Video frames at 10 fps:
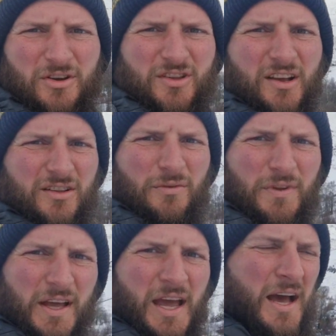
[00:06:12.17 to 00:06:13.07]
me, just these
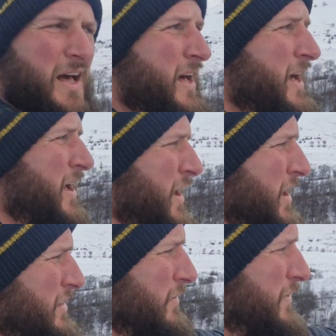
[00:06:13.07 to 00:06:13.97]
lovely
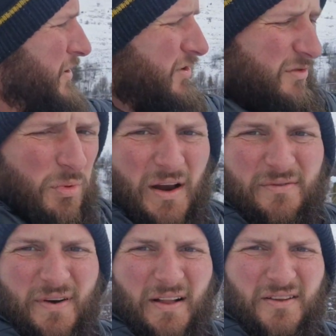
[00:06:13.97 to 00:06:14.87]
crisp
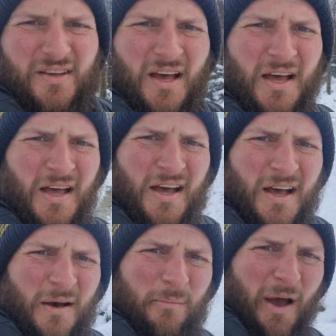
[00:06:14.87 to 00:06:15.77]
white fells.
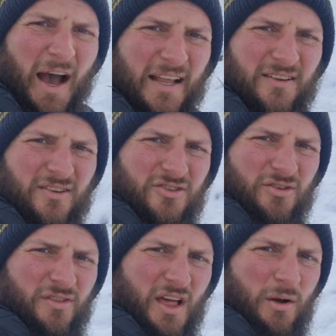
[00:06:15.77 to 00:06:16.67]
Behind us,
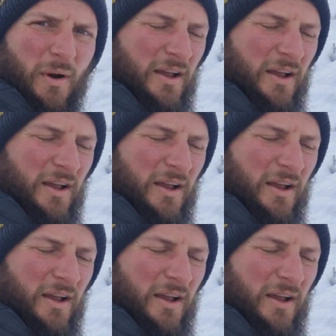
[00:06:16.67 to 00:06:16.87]
just thick